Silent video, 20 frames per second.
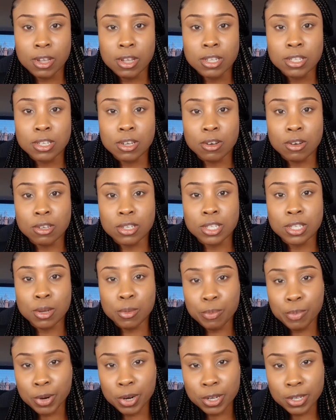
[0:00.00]
So
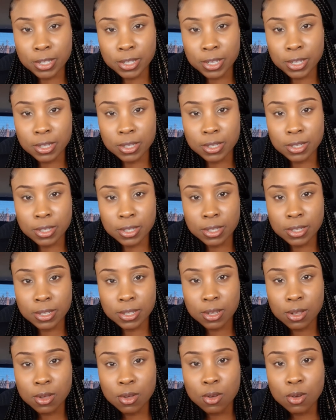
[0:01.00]
some persons
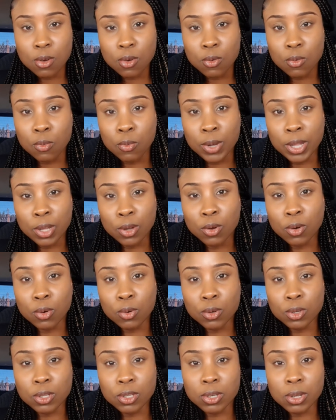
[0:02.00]
will
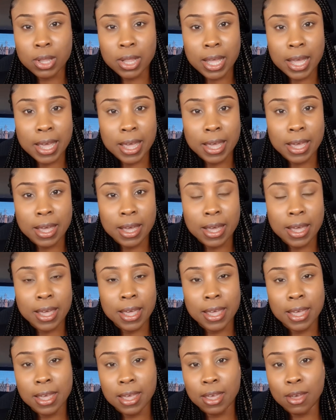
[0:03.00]
go to like
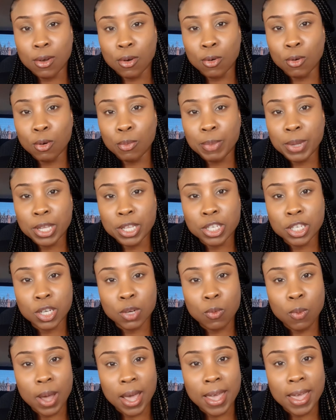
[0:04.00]
a
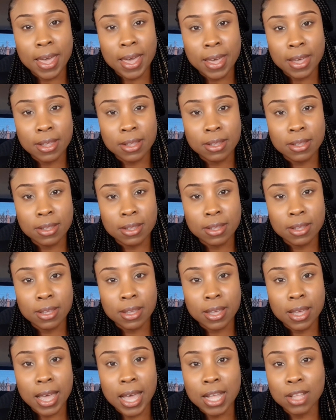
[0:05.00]
OBGYN
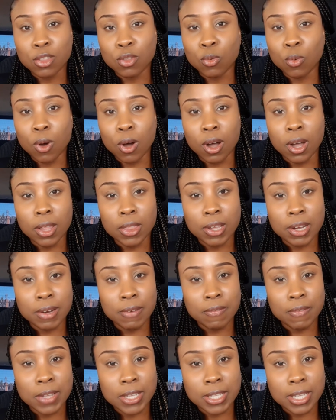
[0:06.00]
and do all
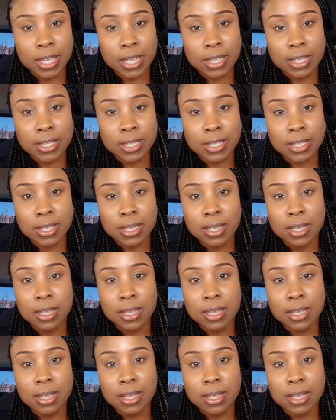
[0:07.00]
their visits